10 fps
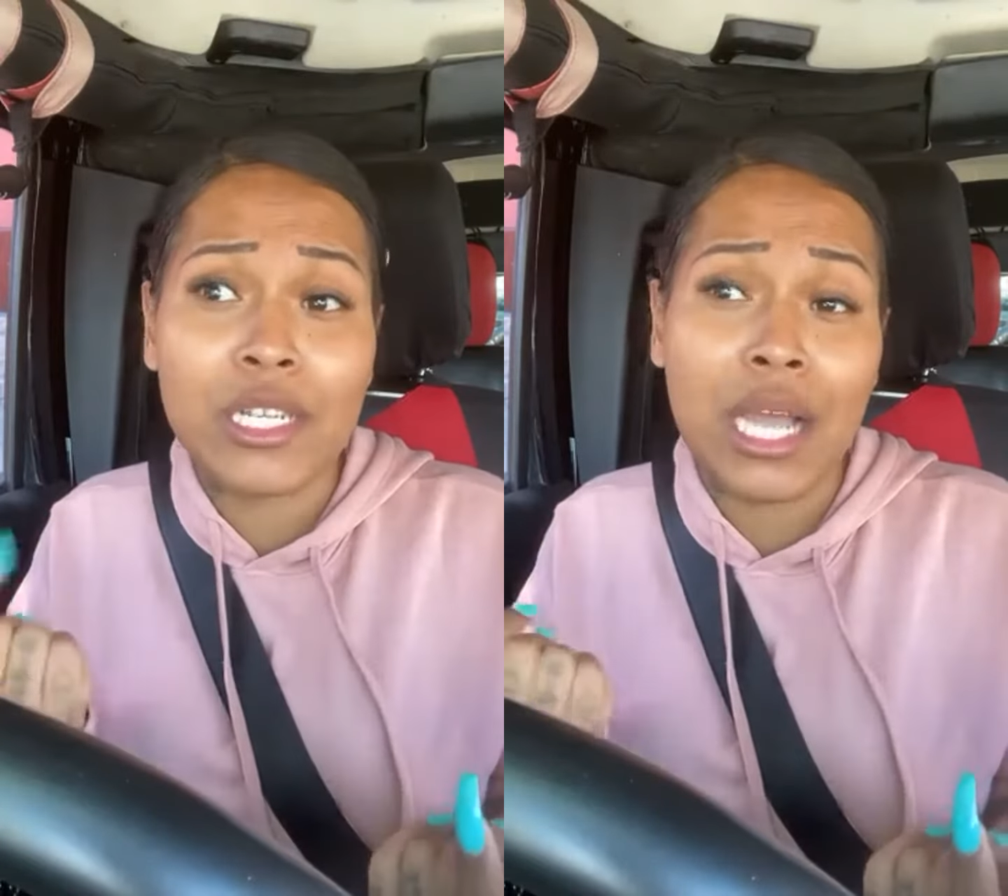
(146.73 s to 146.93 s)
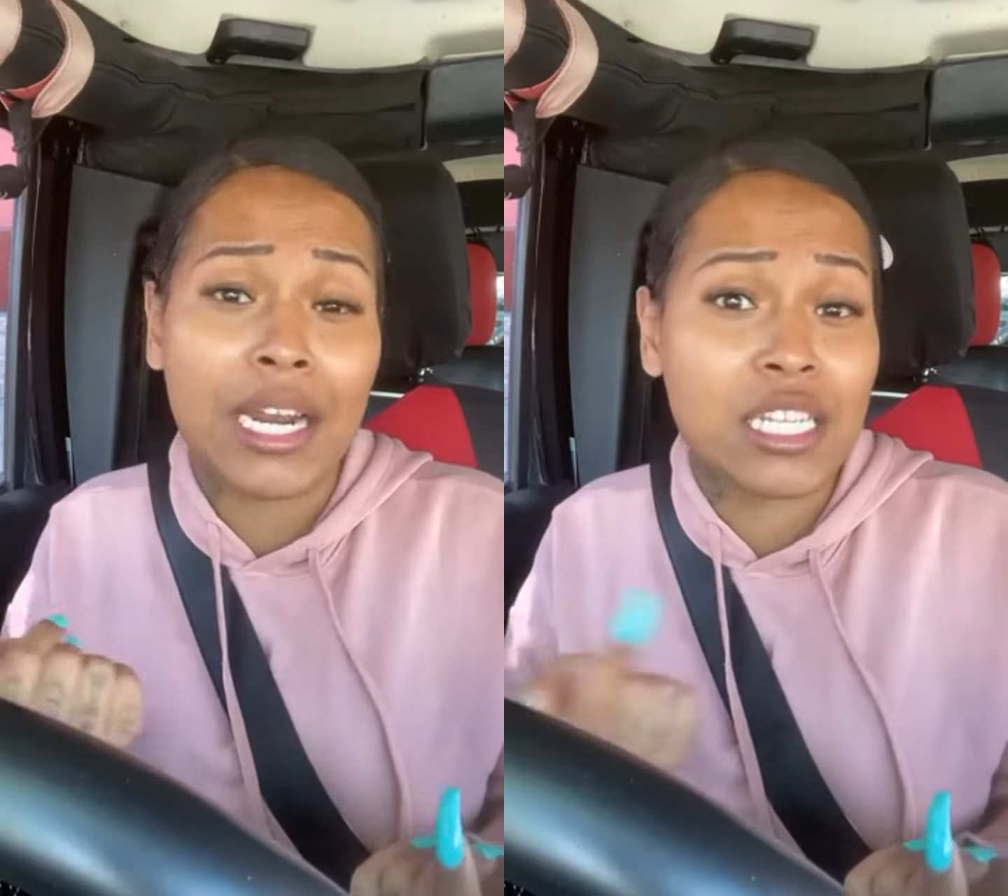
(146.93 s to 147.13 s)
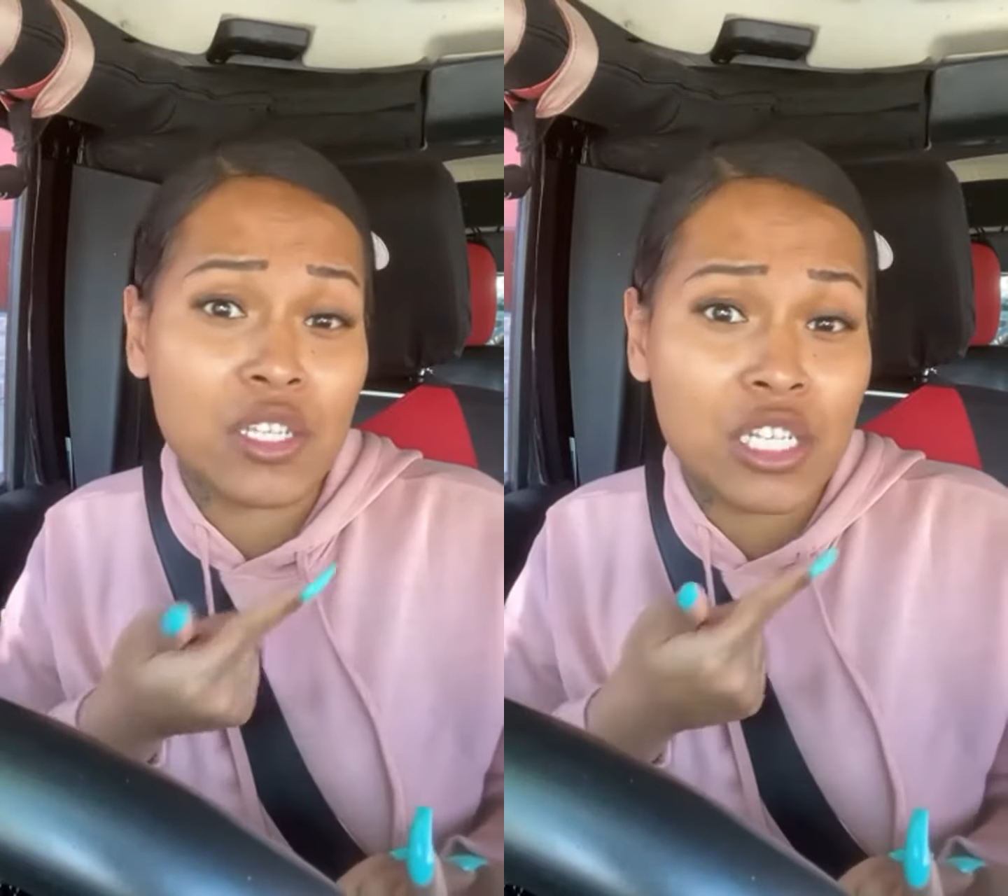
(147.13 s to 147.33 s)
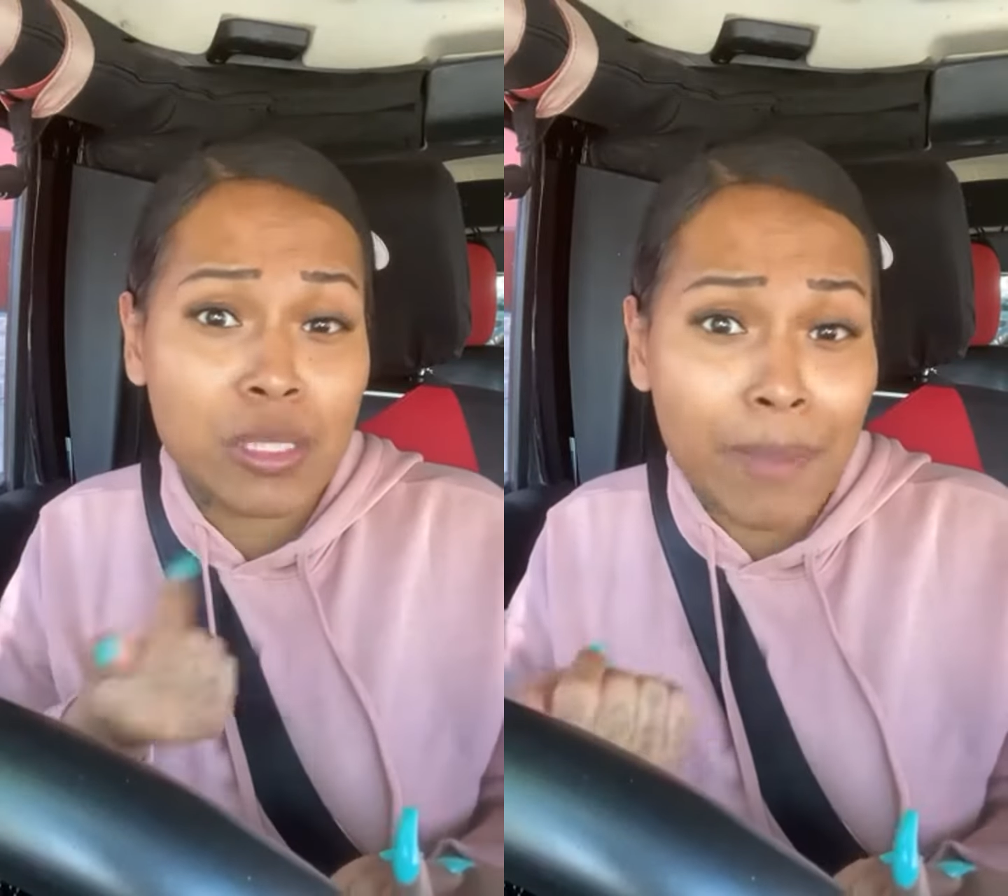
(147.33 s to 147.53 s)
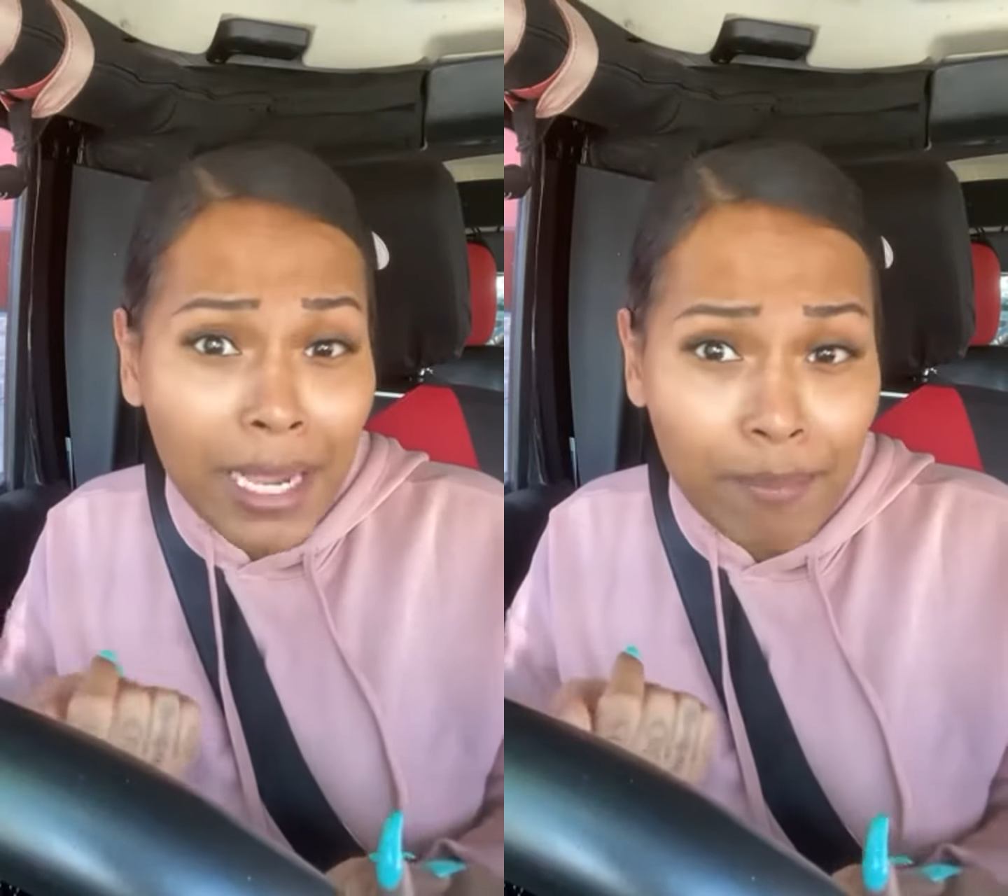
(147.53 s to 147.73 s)
disrespect
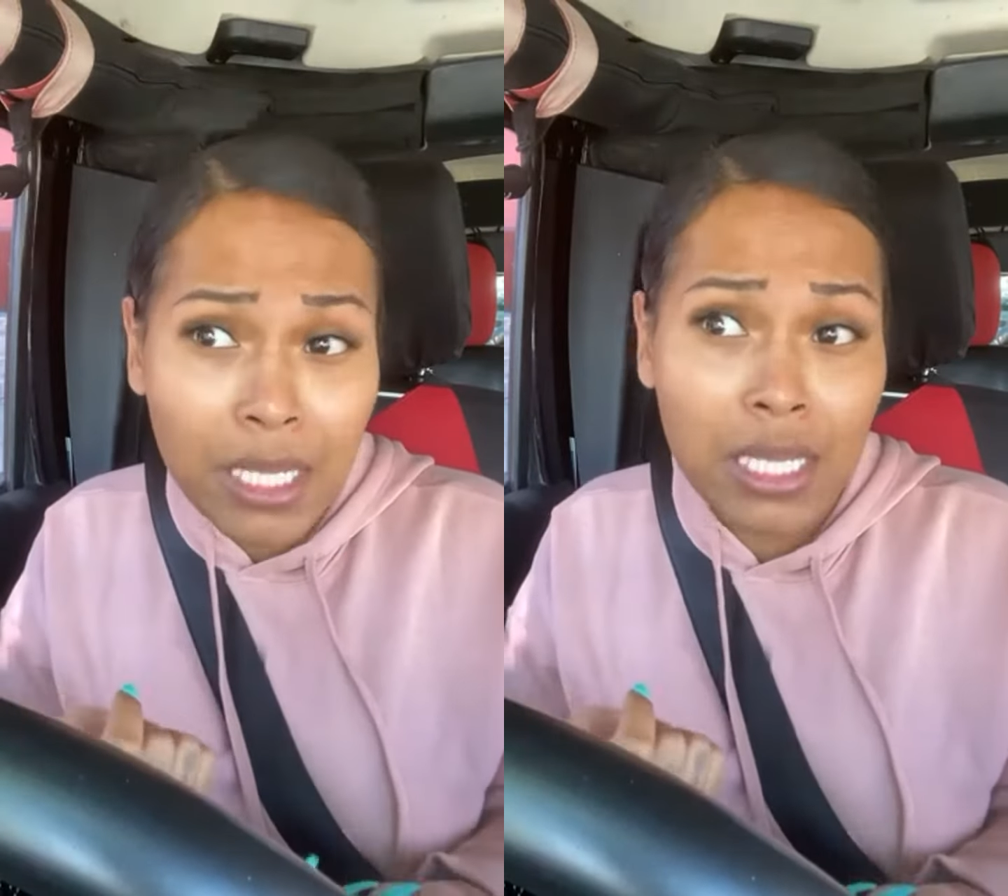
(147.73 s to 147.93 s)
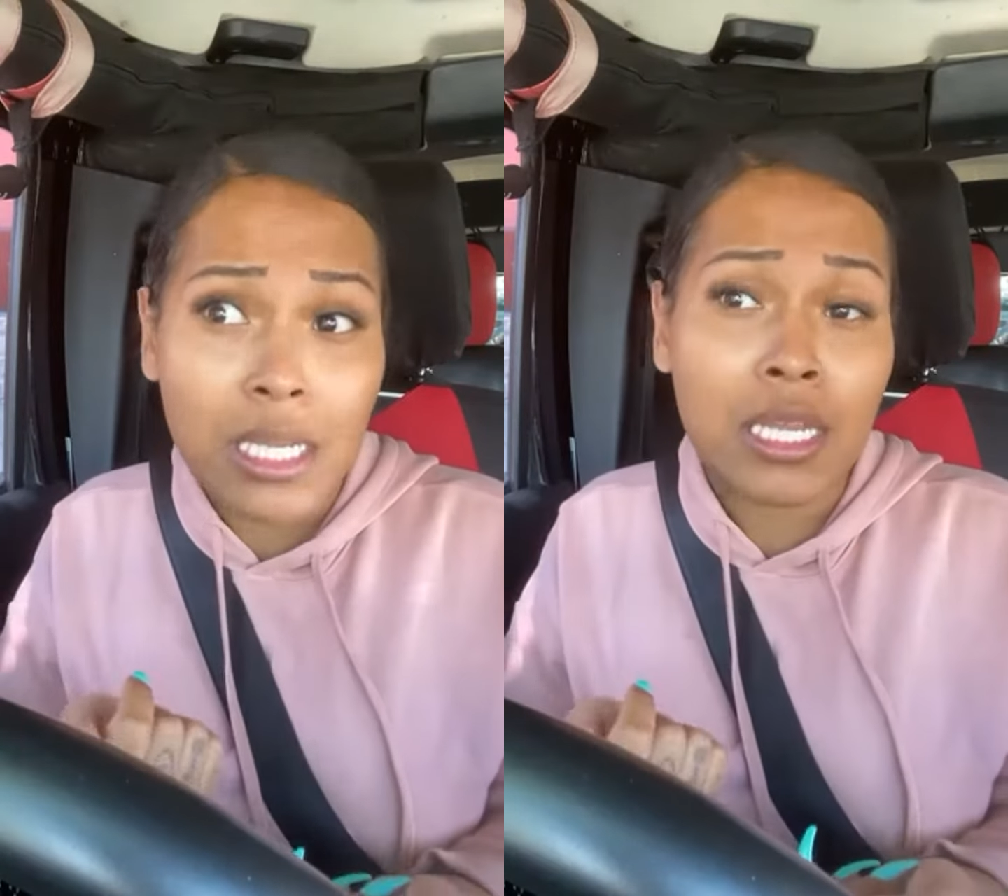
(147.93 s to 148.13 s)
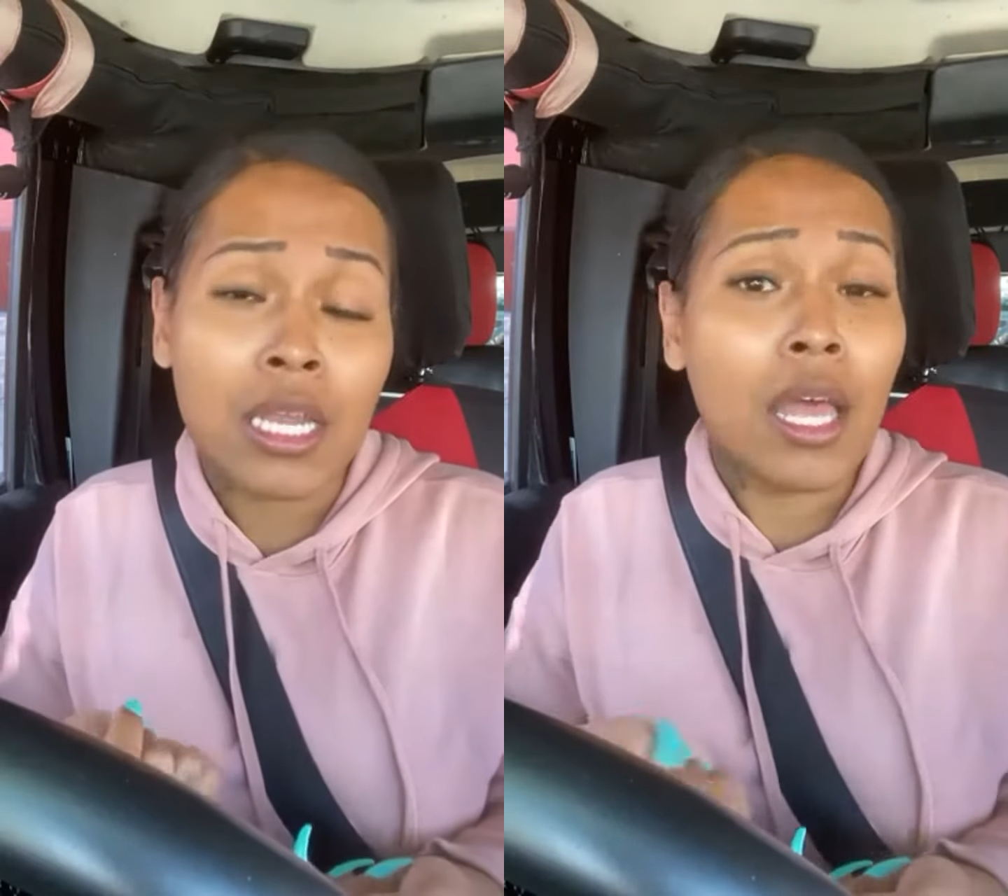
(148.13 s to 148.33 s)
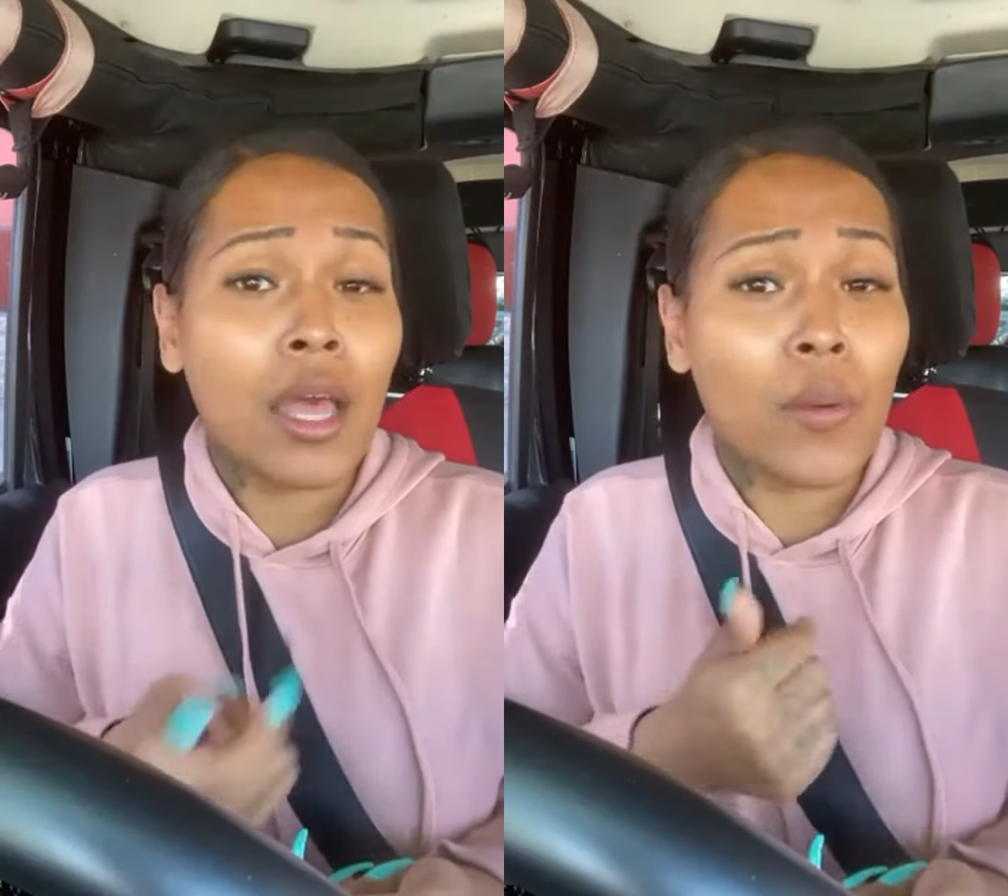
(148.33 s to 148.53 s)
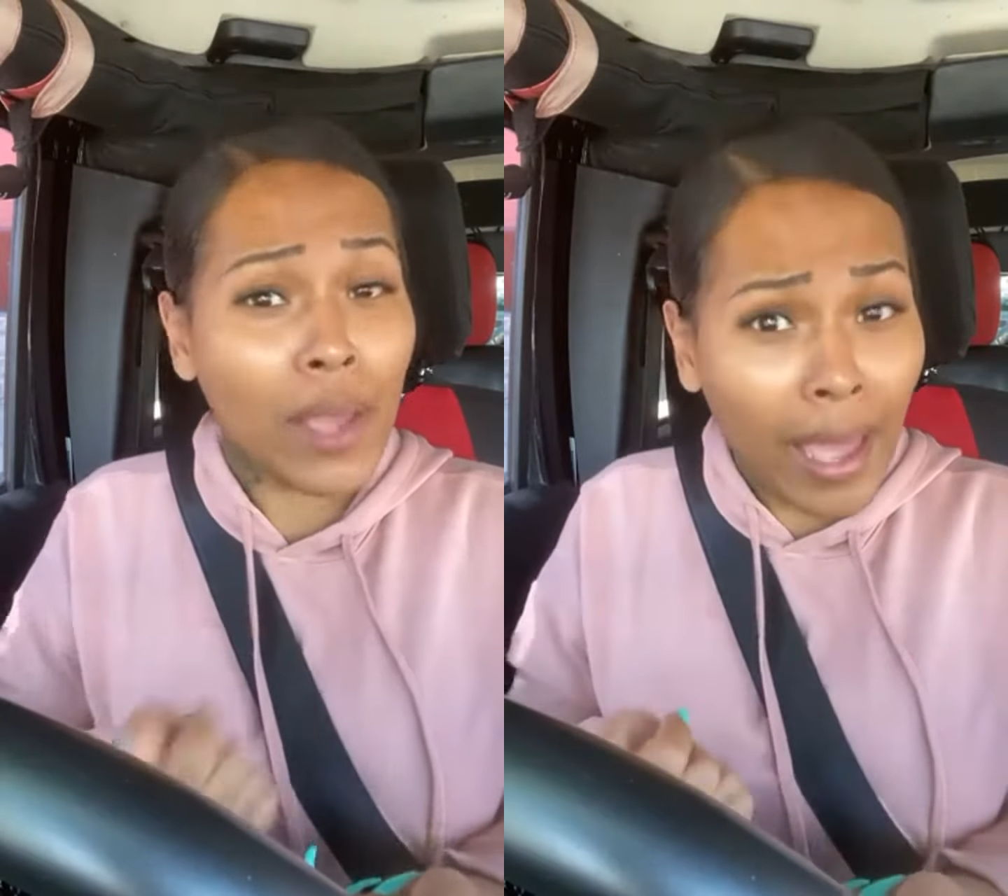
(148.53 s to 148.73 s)
me.
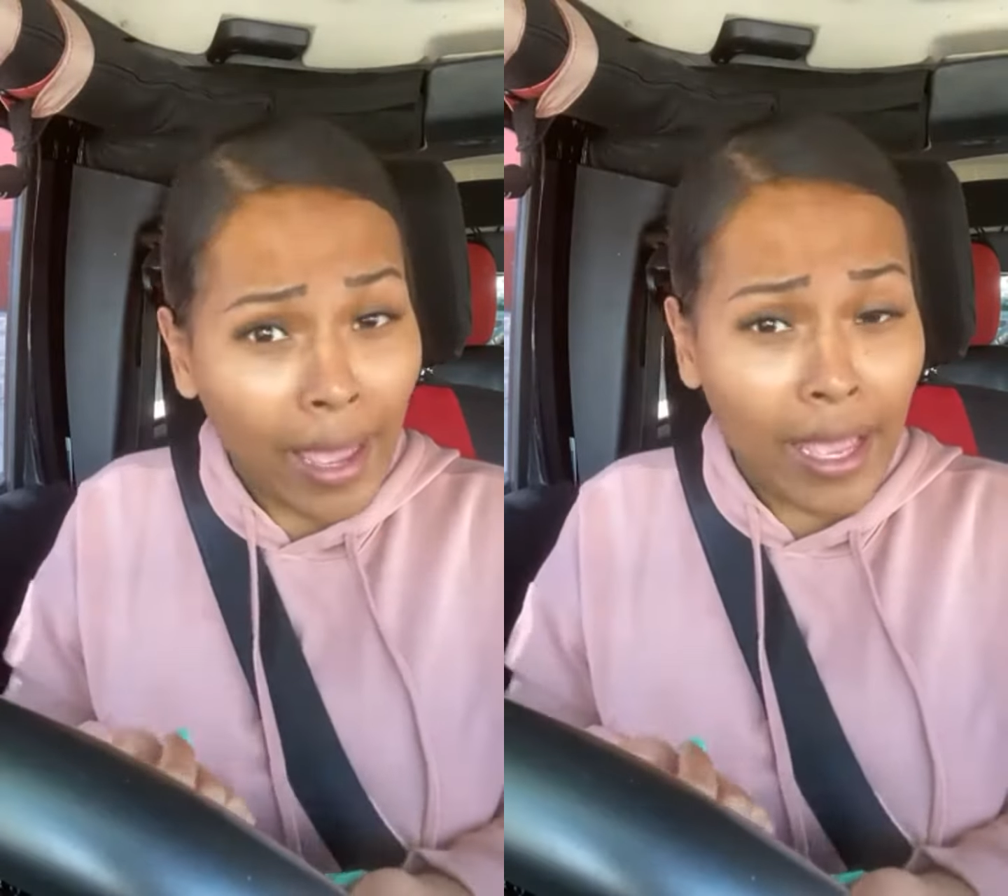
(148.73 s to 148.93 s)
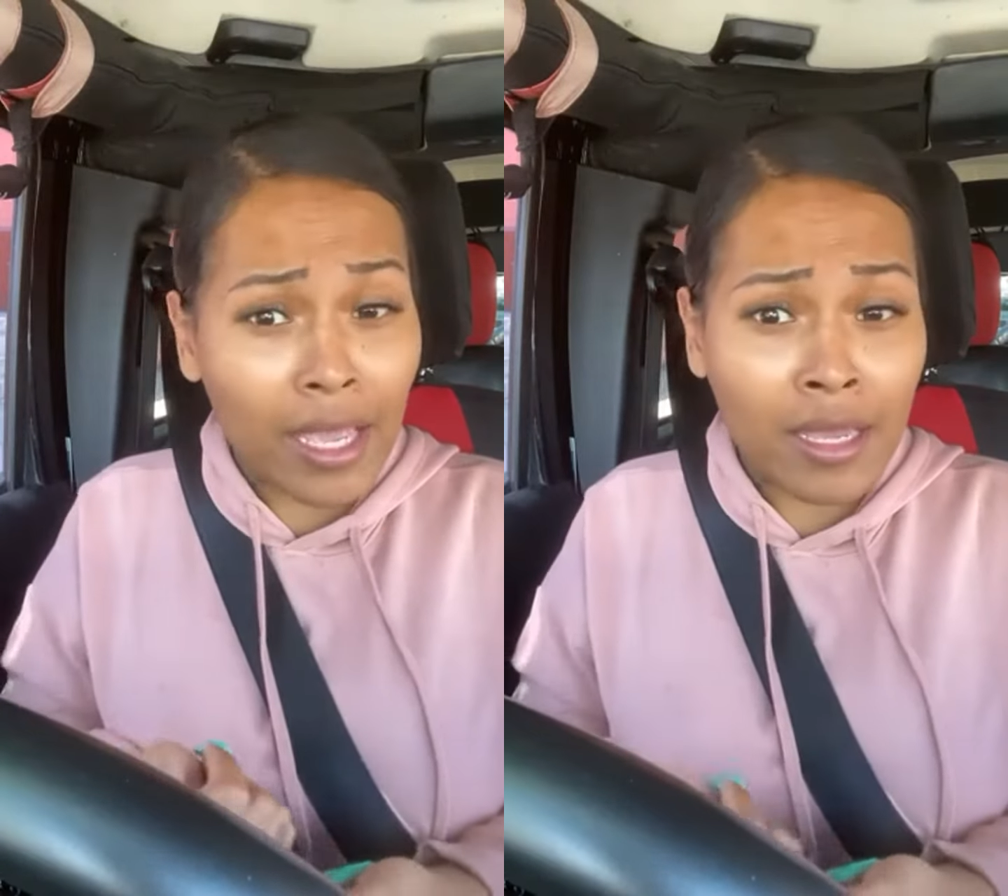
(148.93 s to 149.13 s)
Okay.